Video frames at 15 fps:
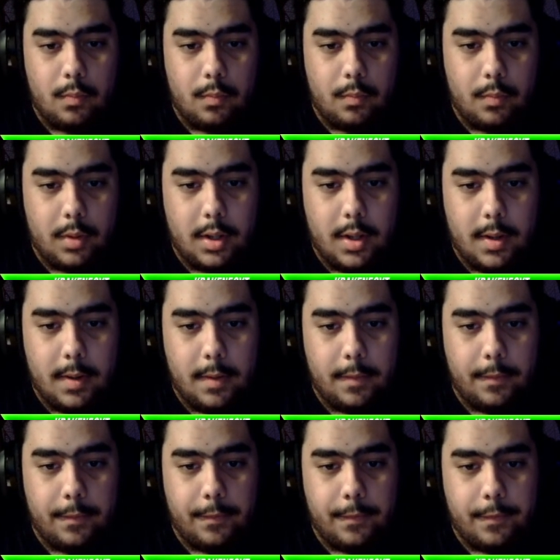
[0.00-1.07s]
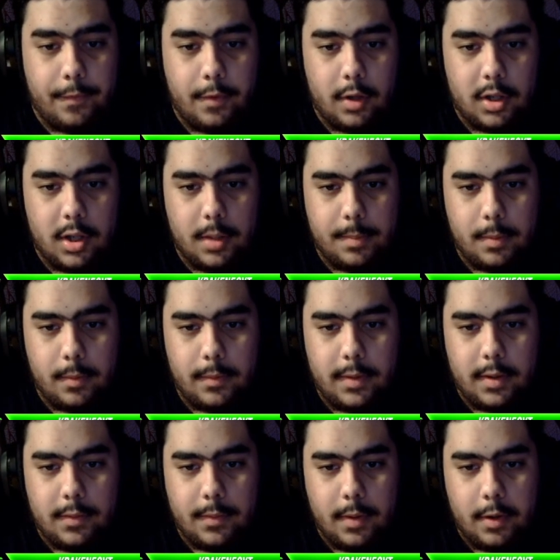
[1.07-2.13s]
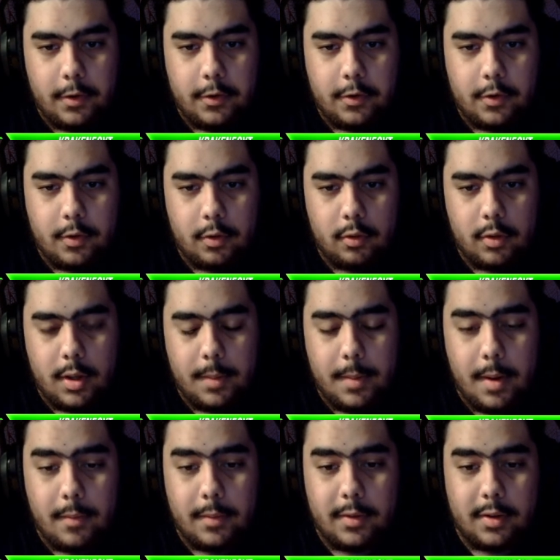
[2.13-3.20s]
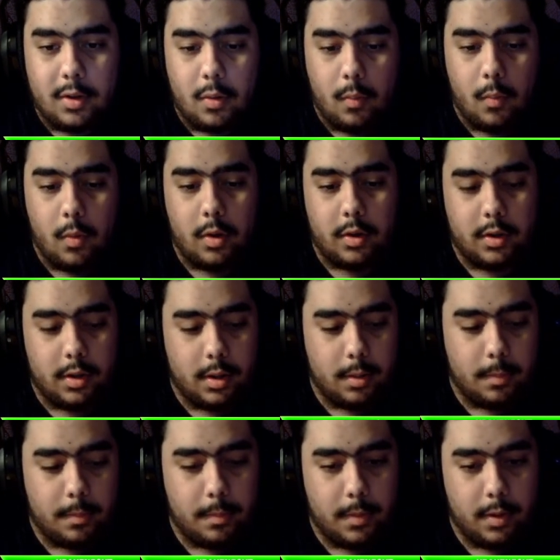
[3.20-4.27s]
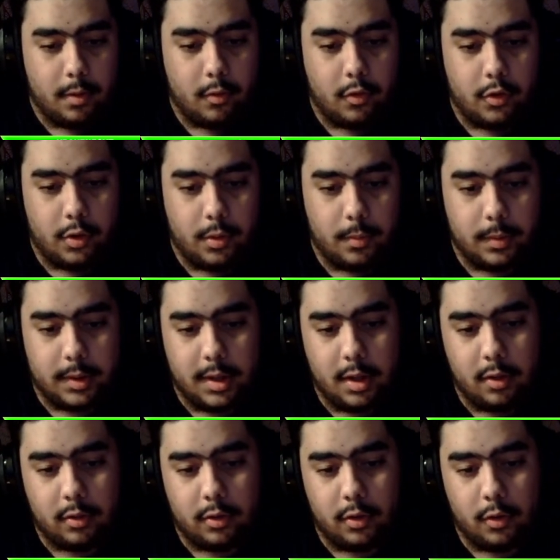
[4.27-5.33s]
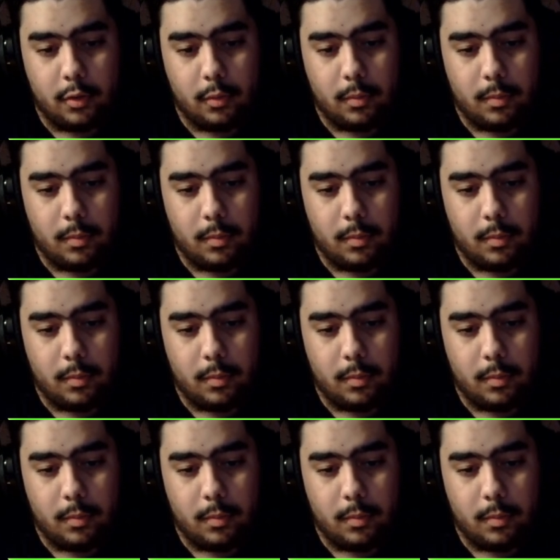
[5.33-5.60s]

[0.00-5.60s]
We have a couple of these visors. I'll grab every single one of them, and I'll show you what they all do.